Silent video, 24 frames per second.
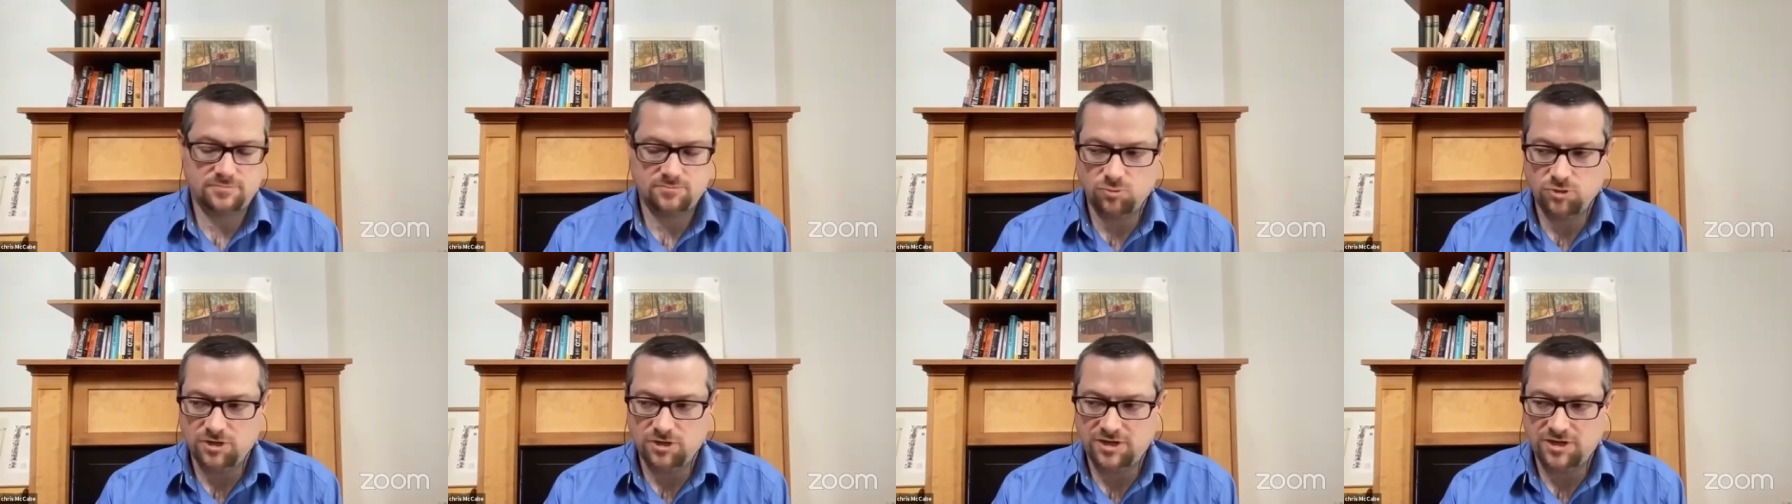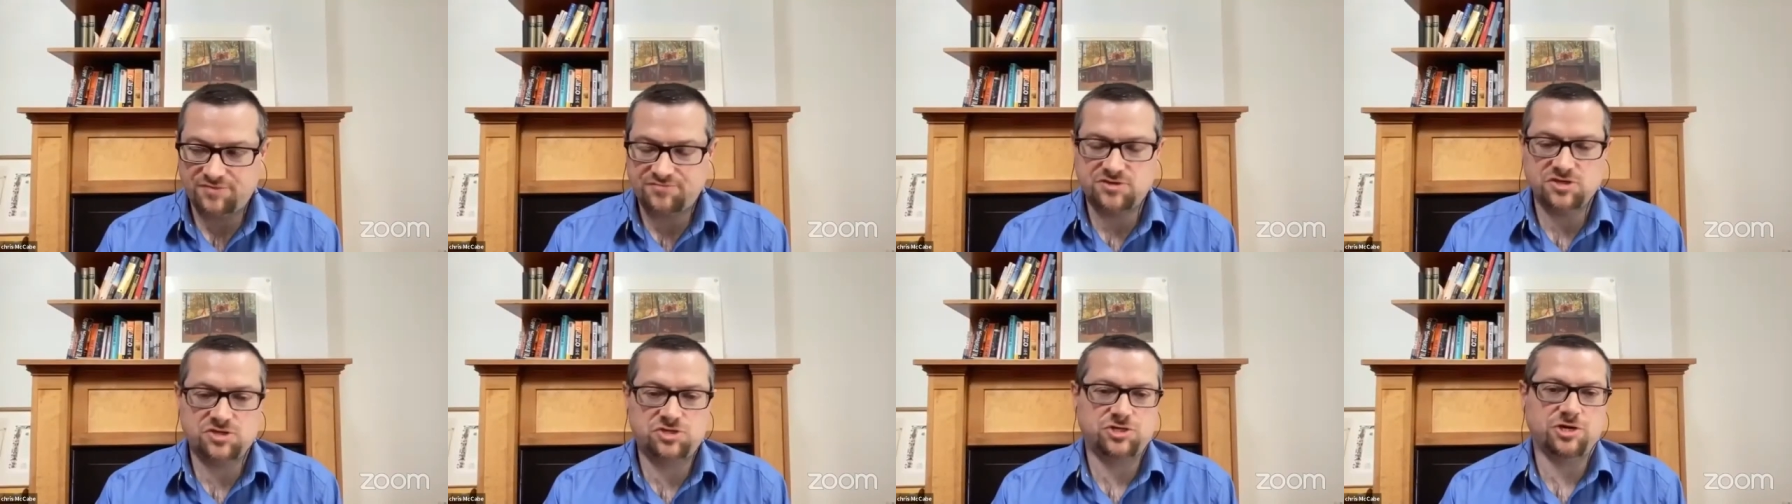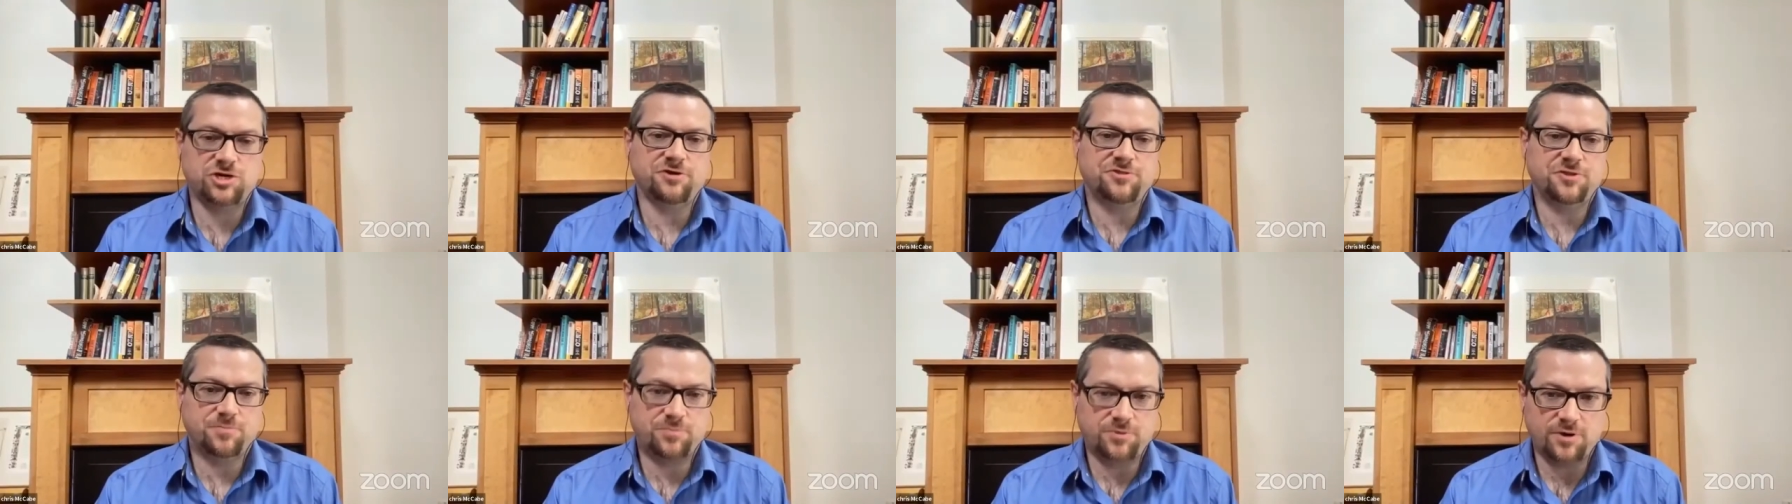we'll have to
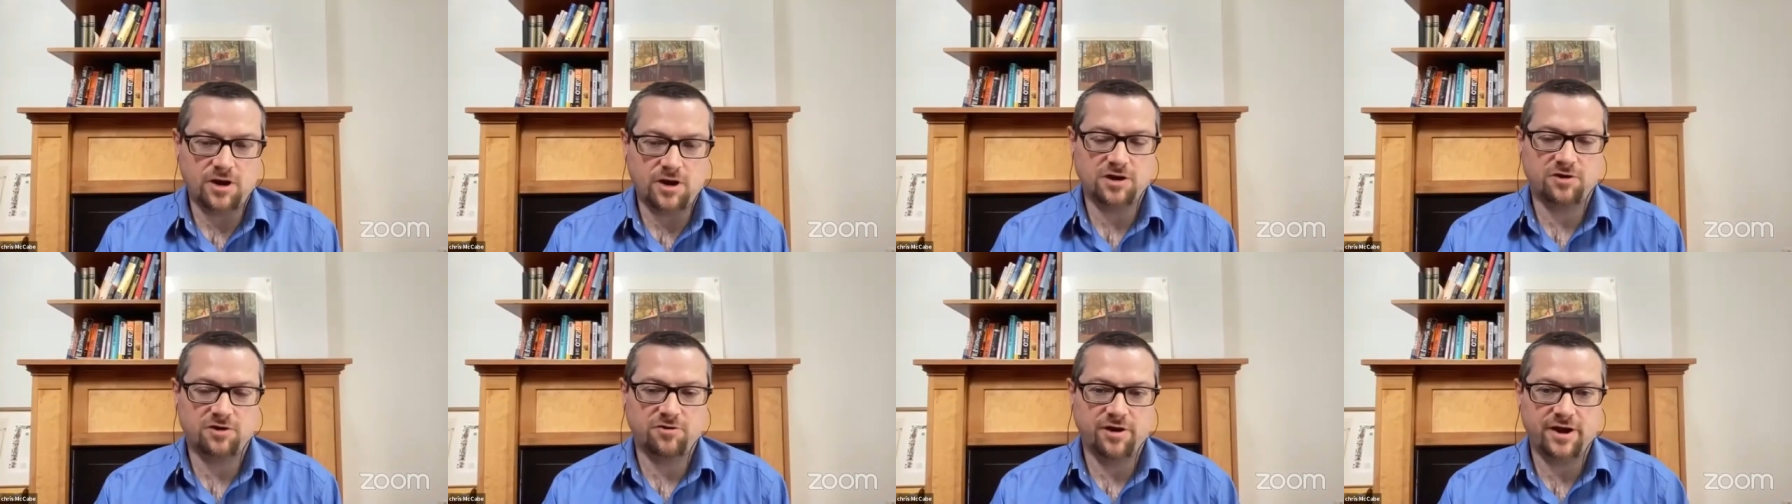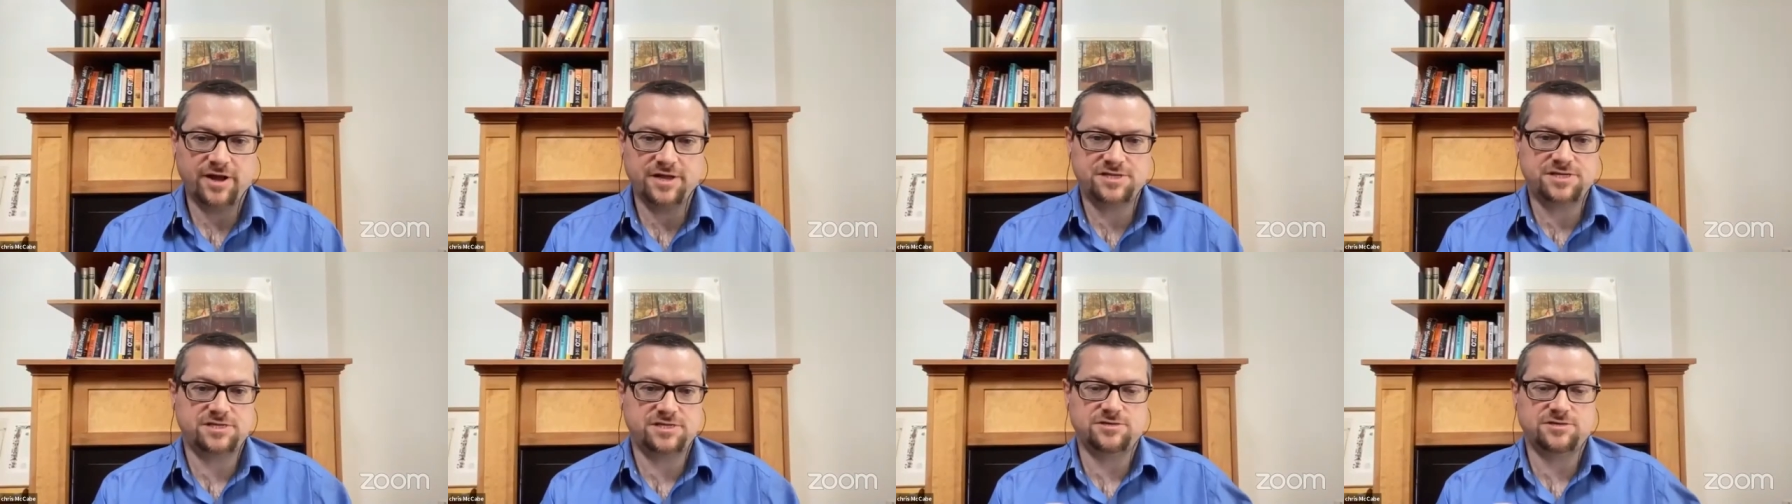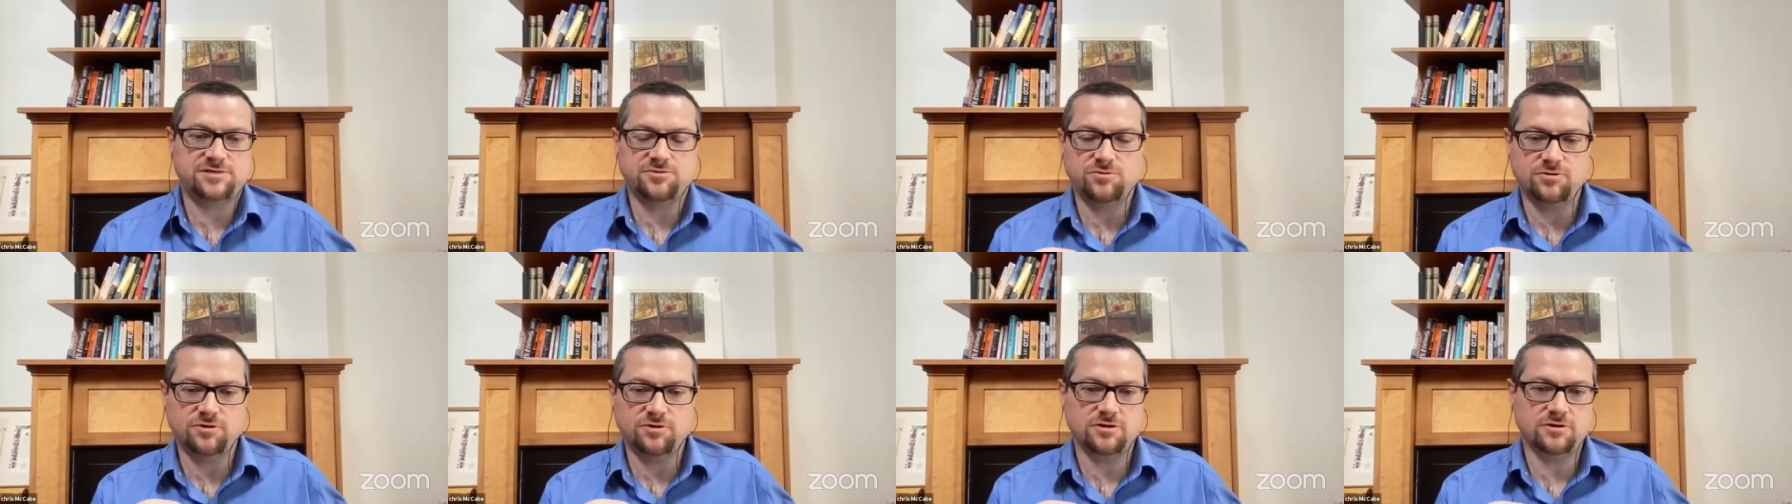chart the progress
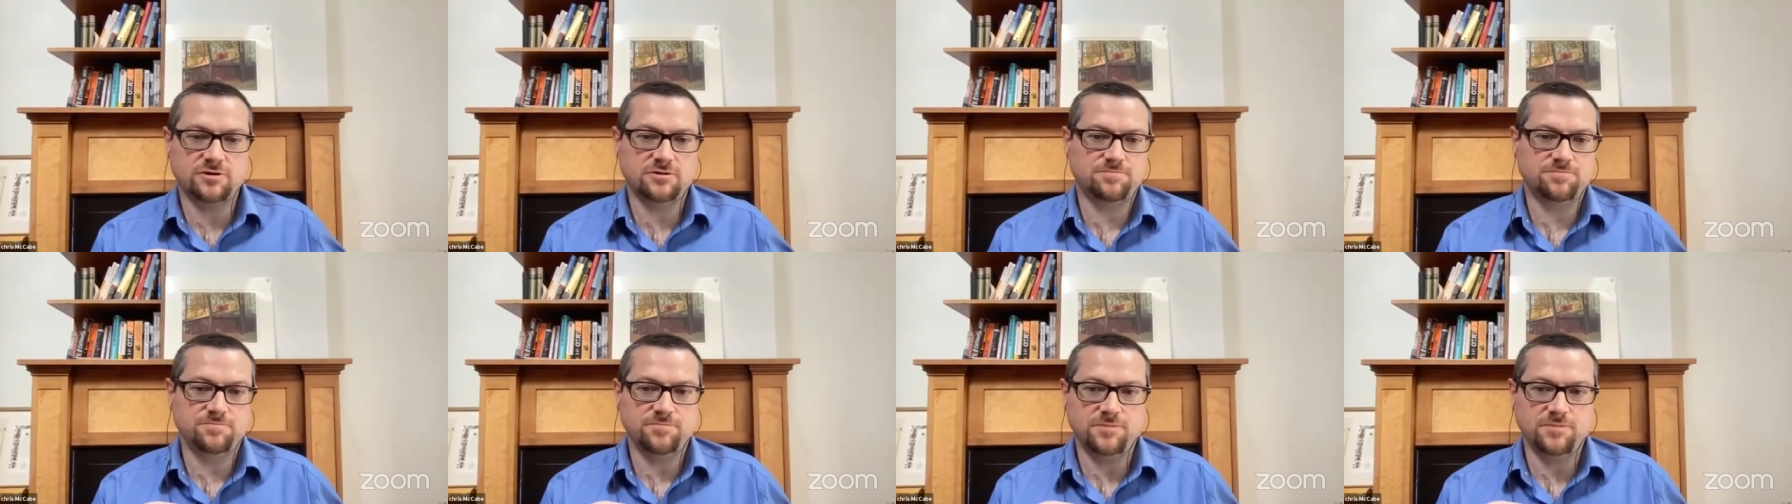or